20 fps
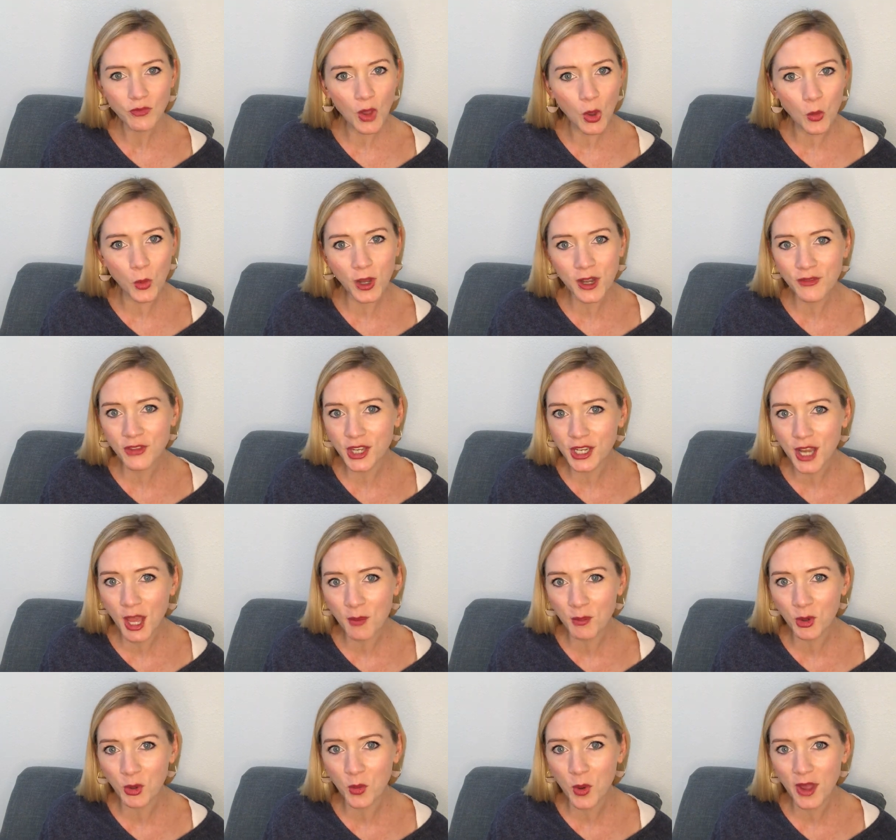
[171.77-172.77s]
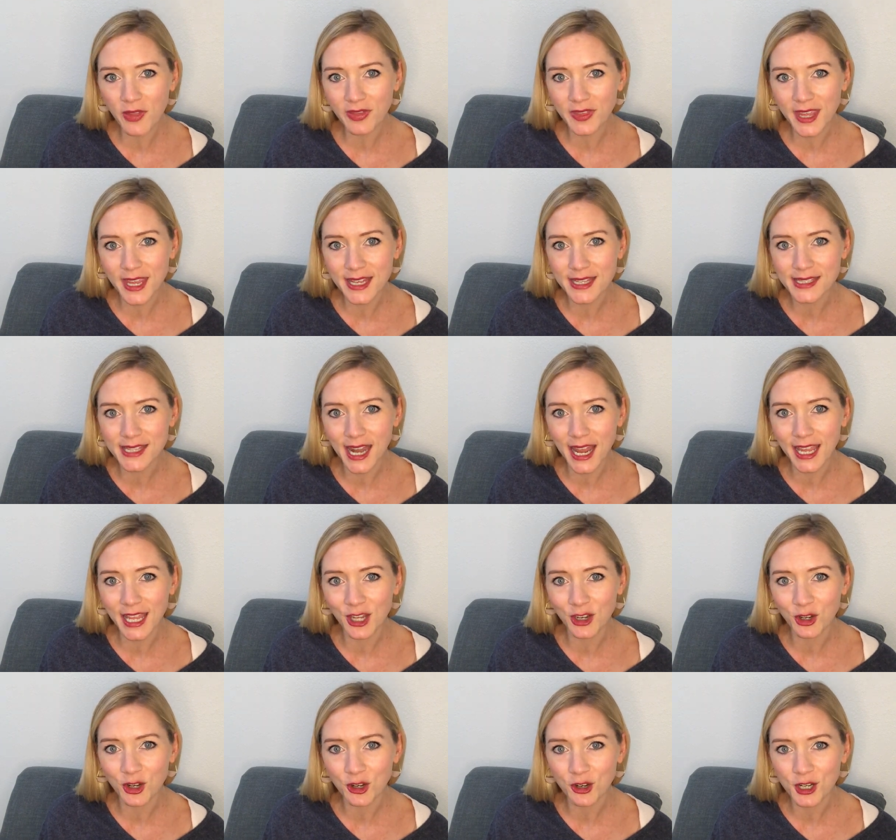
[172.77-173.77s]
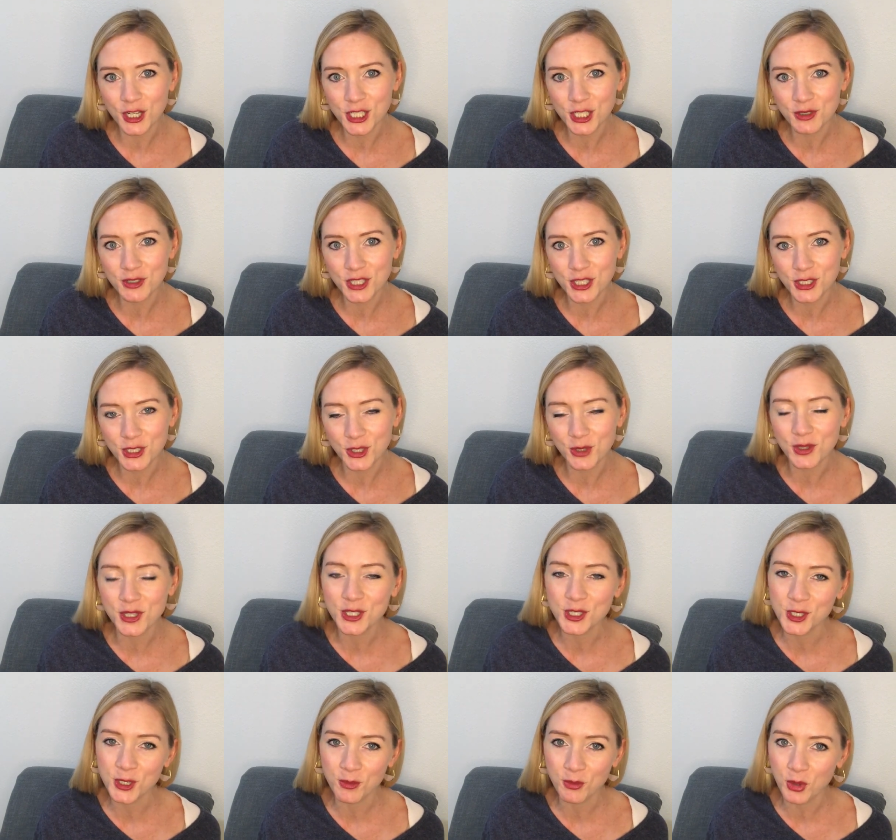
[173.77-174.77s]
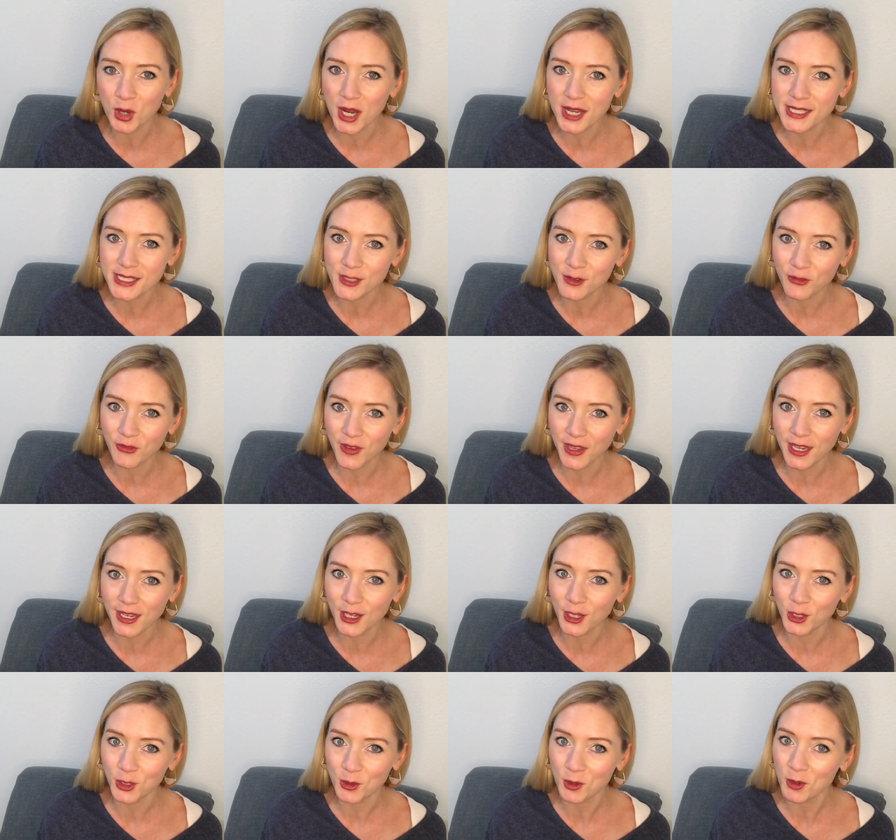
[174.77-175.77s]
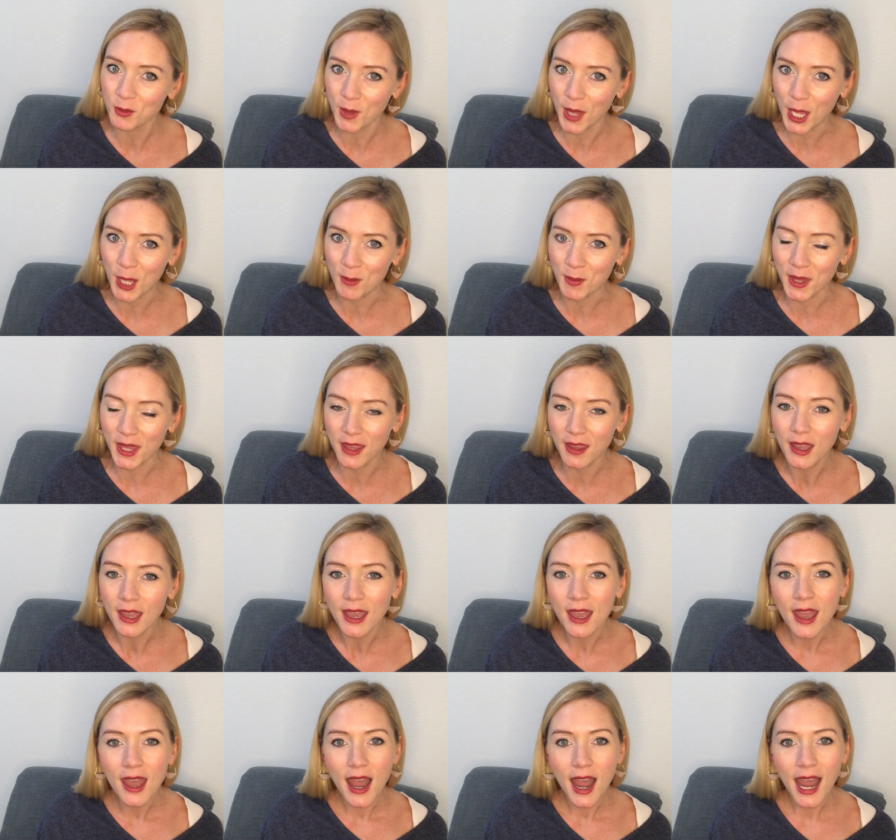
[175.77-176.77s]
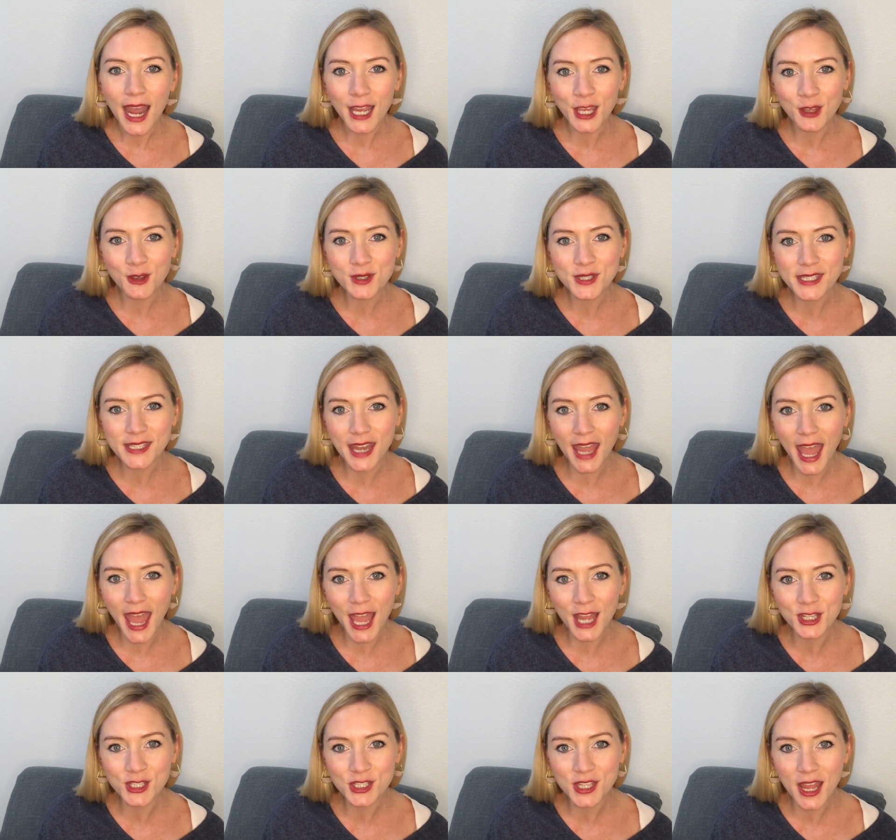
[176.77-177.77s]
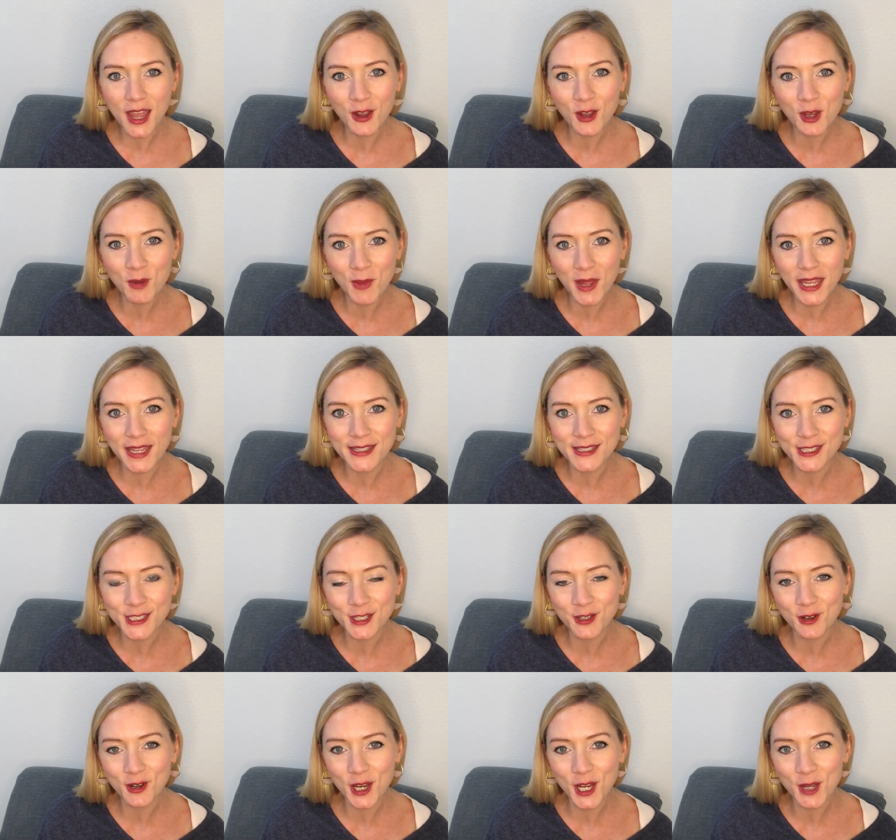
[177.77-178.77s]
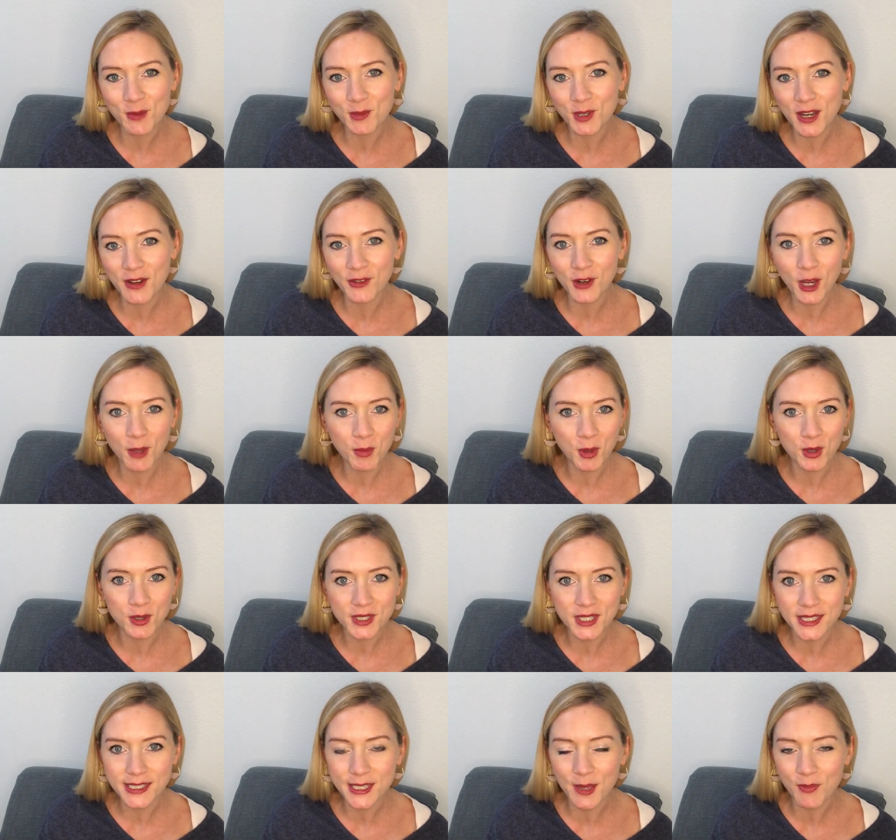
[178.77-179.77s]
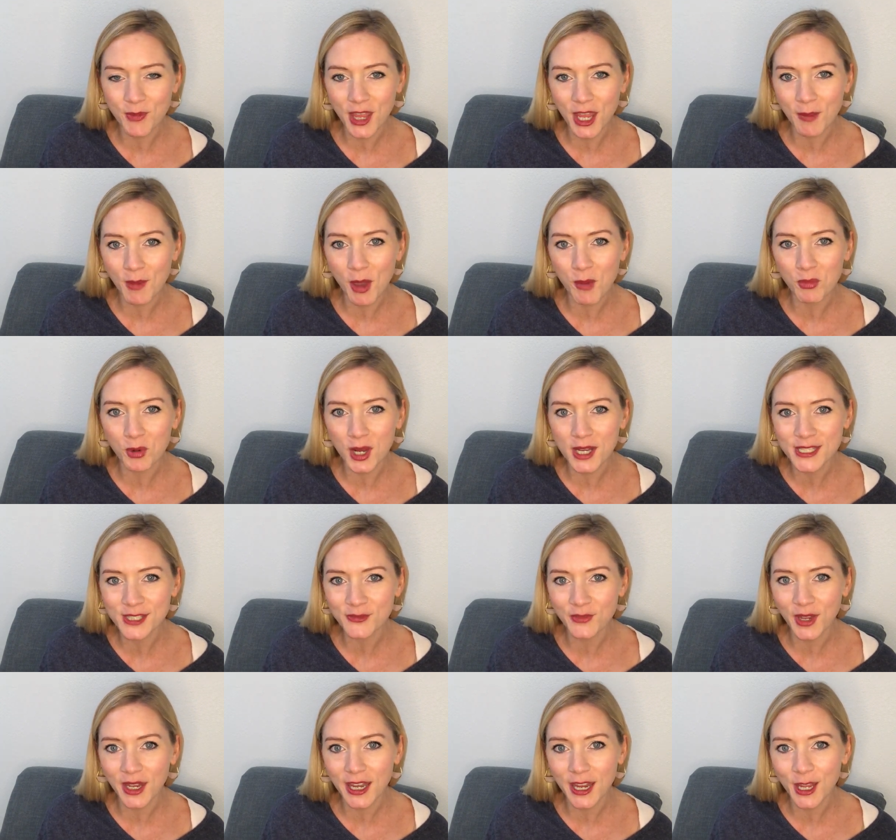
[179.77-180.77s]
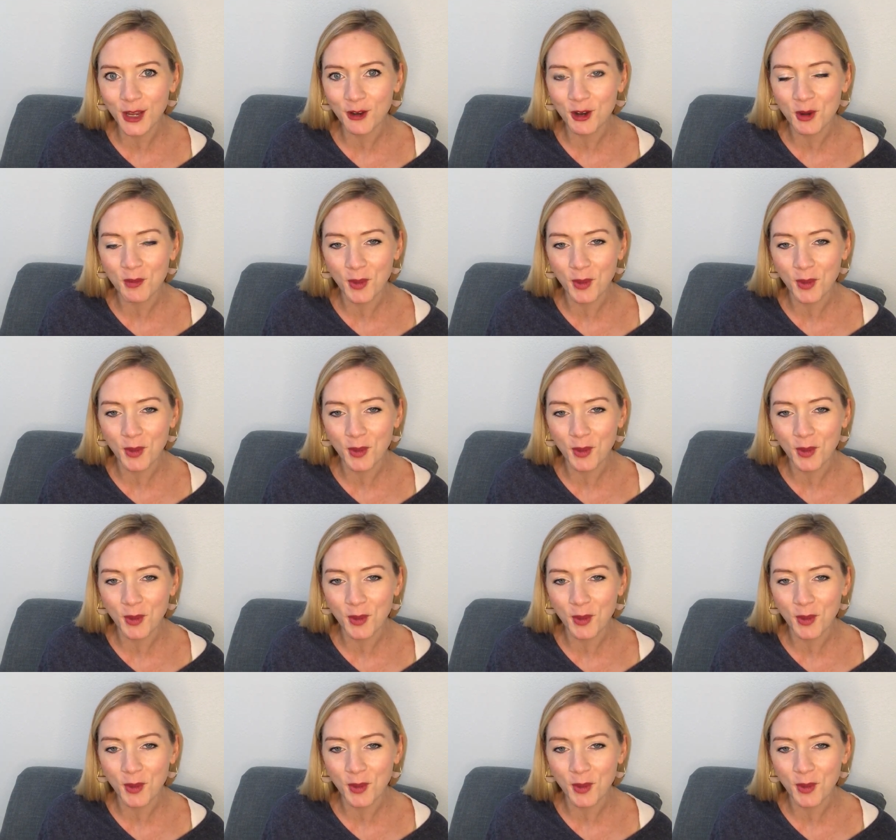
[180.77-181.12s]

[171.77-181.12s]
one of the number one things that I can encourage you to do is to breastfeed your baby. I used to hashtag on my Instagram whenever I posted something about breastfeeding or a